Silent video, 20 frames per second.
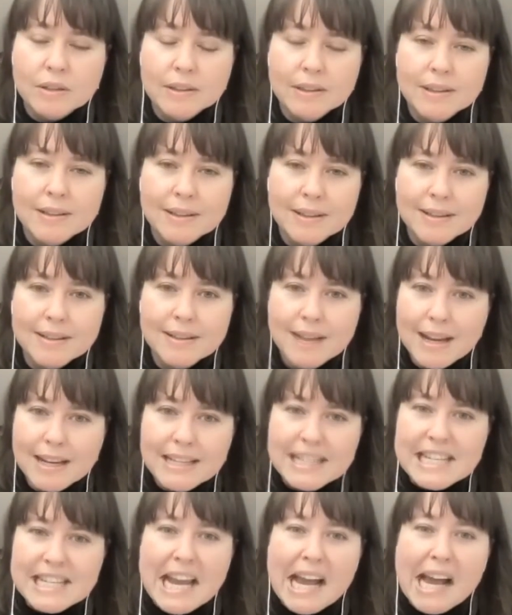Like,
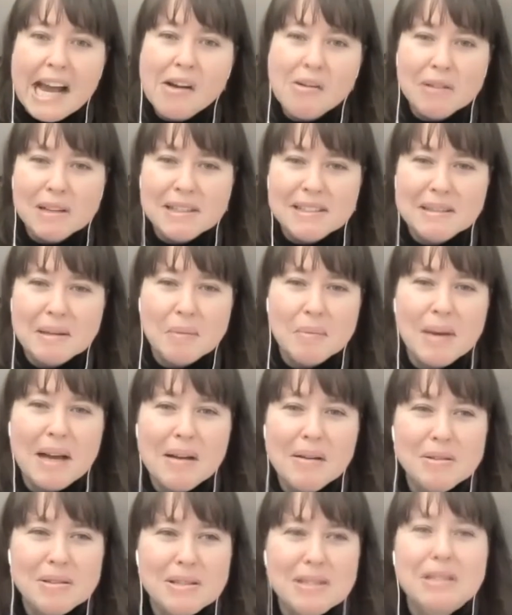it now is
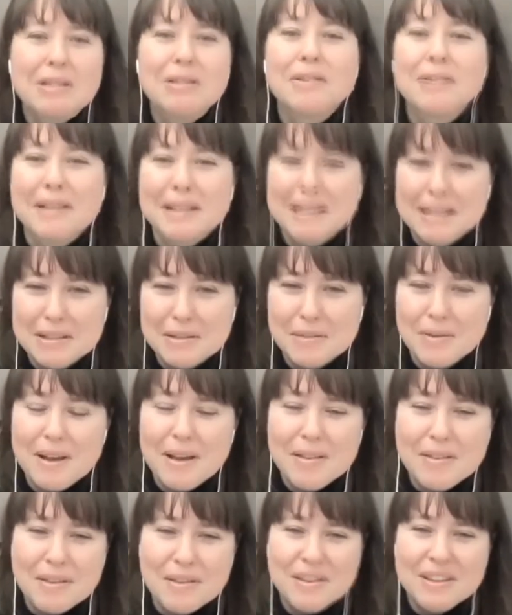somehow serious
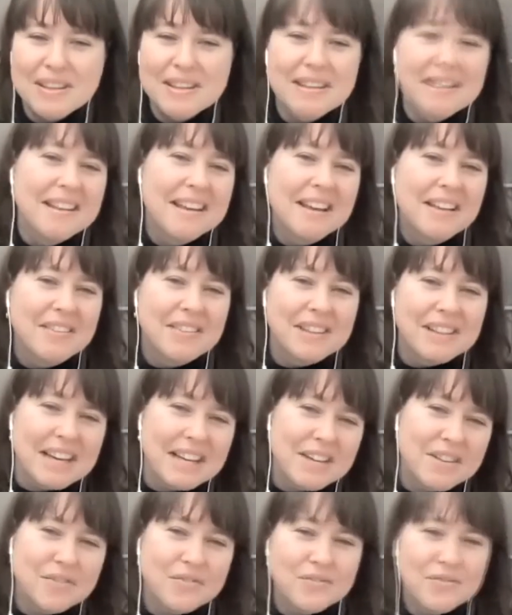rather than the kind
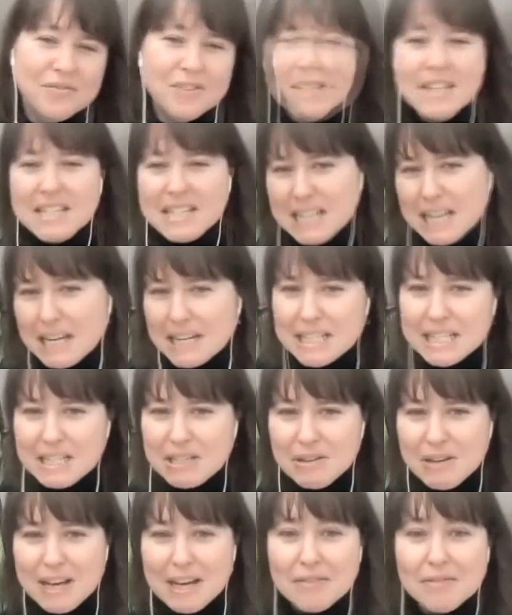of fun sex that
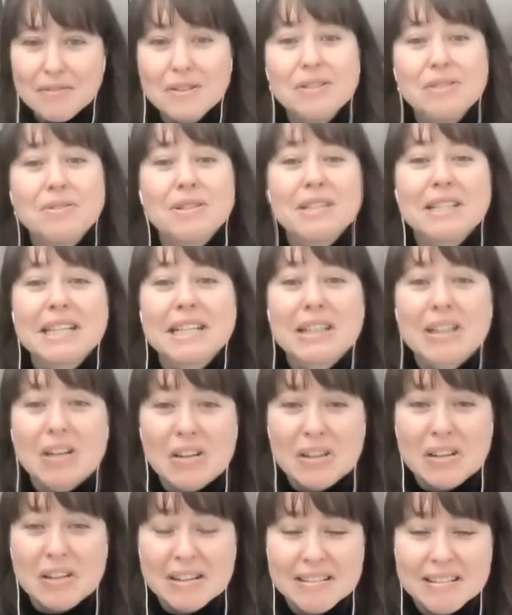you have when you're
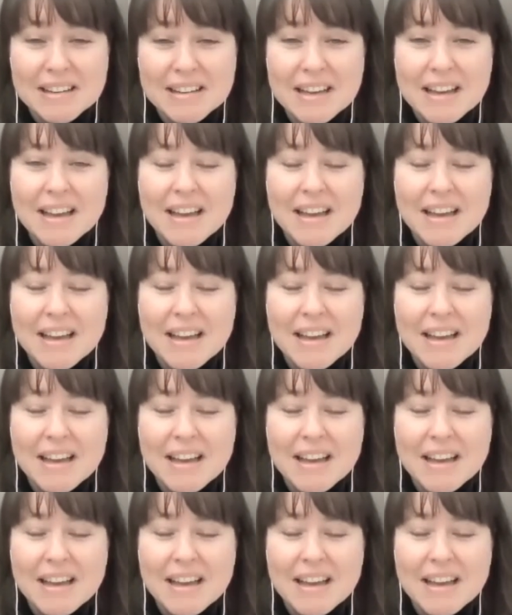single.